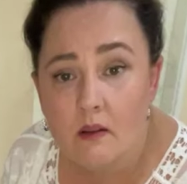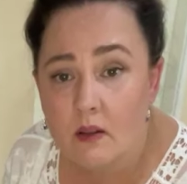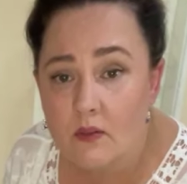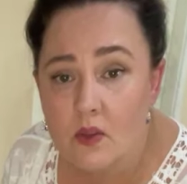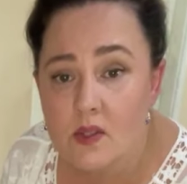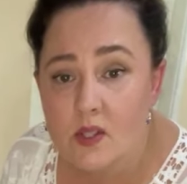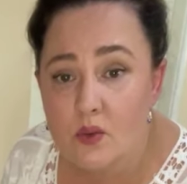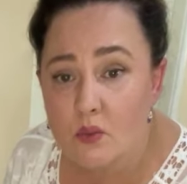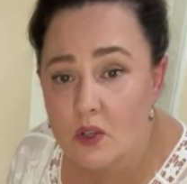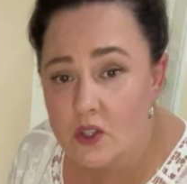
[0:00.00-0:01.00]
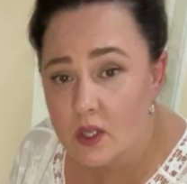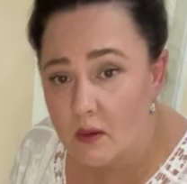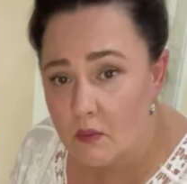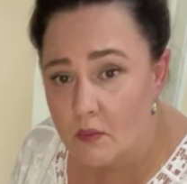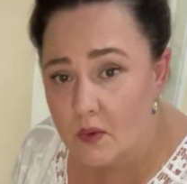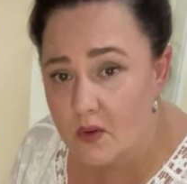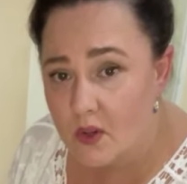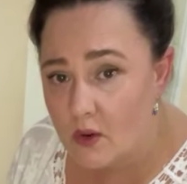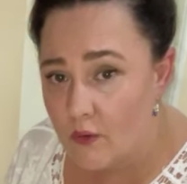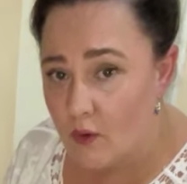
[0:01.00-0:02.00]
If you're still watching, where are
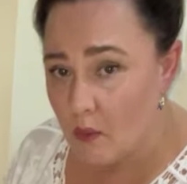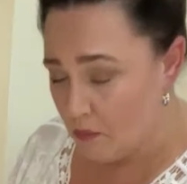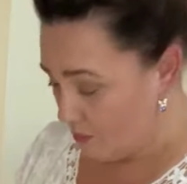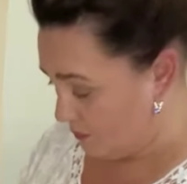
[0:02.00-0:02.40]
you from?